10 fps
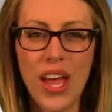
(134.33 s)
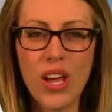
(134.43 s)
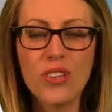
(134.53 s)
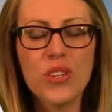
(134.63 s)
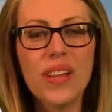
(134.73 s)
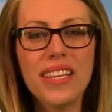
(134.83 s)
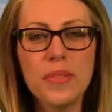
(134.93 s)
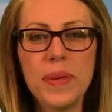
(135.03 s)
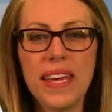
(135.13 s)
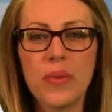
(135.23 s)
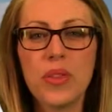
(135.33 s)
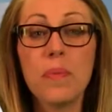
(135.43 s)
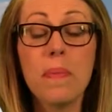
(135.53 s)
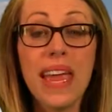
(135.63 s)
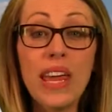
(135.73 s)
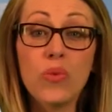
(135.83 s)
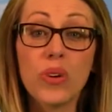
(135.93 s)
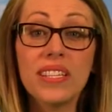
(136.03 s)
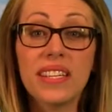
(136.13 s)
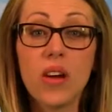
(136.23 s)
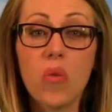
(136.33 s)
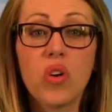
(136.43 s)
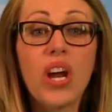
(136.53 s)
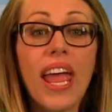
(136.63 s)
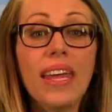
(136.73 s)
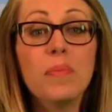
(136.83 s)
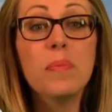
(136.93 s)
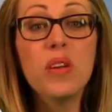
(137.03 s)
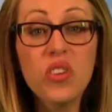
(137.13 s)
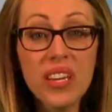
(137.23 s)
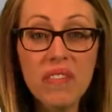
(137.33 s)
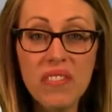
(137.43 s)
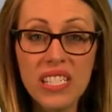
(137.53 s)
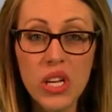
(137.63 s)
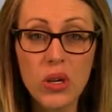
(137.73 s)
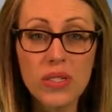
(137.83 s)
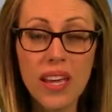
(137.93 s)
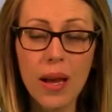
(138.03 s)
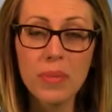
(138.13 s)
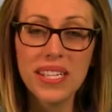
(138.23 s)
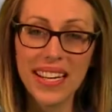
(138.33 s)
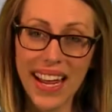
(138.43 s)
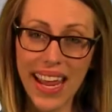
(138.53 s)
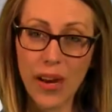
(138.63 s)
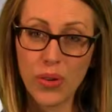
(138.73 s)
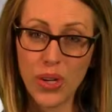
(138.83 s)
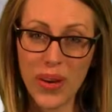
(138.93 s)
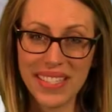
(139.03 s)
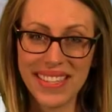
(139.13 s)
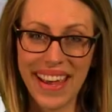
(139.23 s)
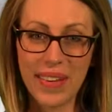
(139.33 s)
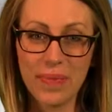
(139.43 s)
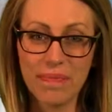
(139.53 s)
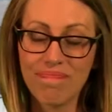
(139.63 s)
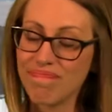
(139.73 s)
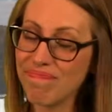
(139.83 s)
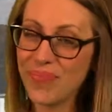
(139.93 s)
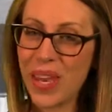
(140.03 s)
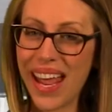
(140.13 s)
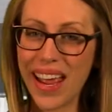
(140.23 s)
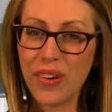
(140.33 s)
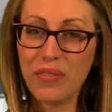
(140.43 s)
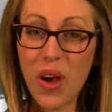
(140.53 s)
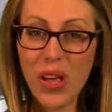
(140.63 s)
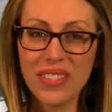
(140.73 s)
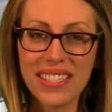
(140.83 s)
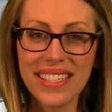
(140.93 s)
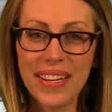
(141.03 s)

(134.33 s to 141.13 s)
So let's begin with the main reason over 8 million visitors come to Niagara USA: Niagara Falls.